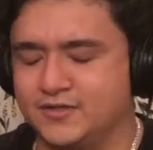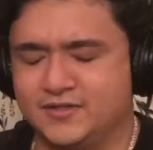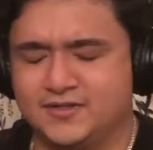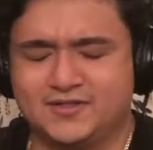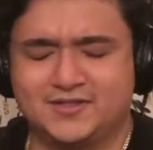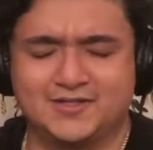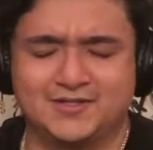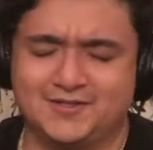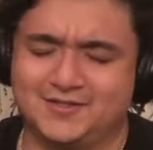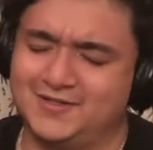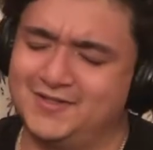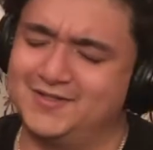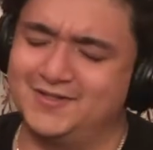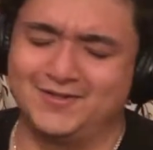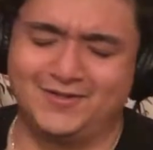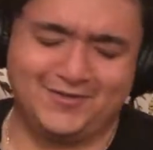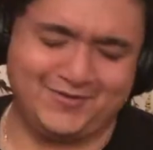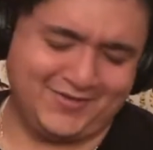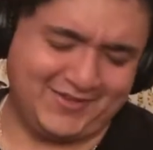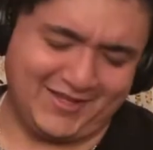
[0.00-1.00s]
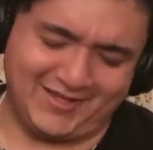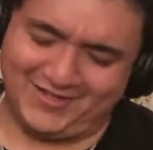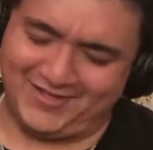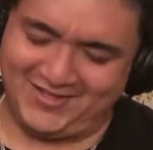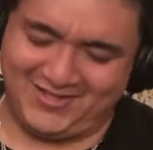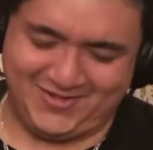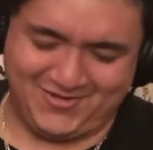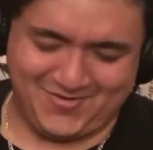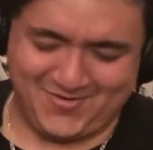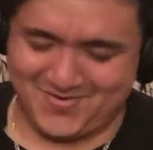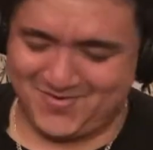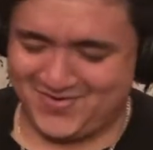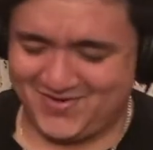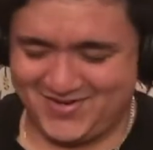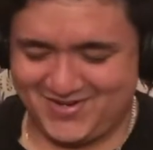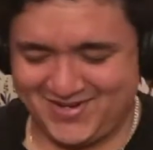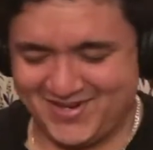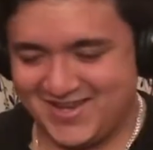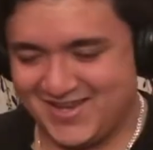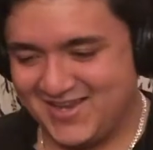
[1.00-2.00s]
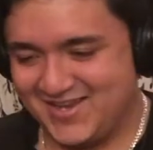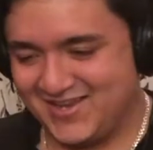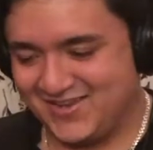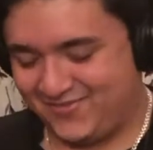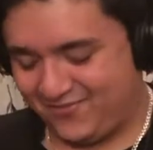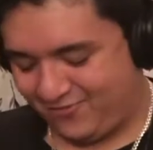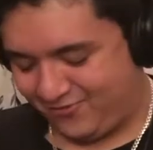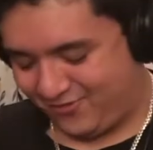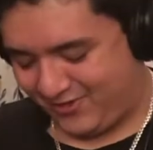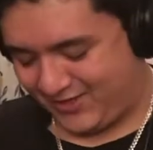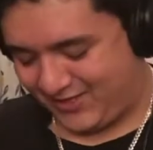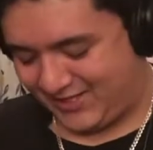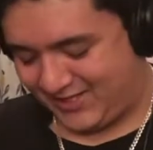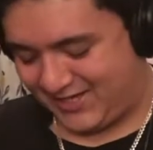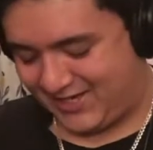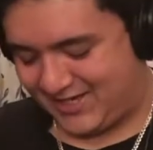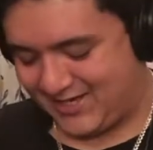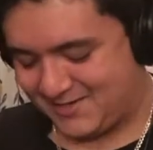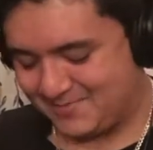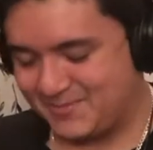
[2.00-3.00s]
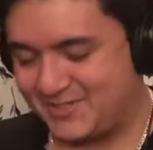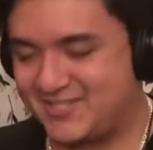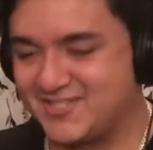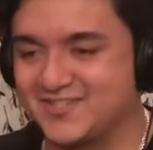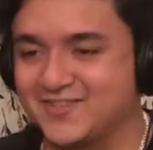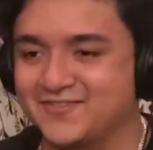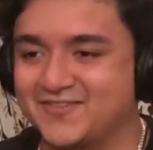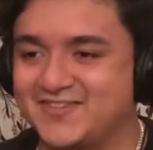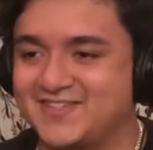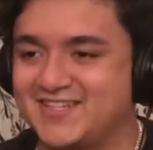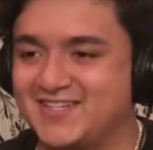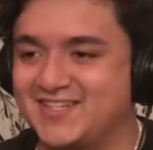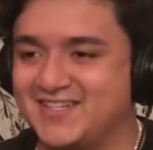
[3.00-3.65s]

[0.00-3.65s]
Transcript: my god, no, thank you. Fucking hated myself as a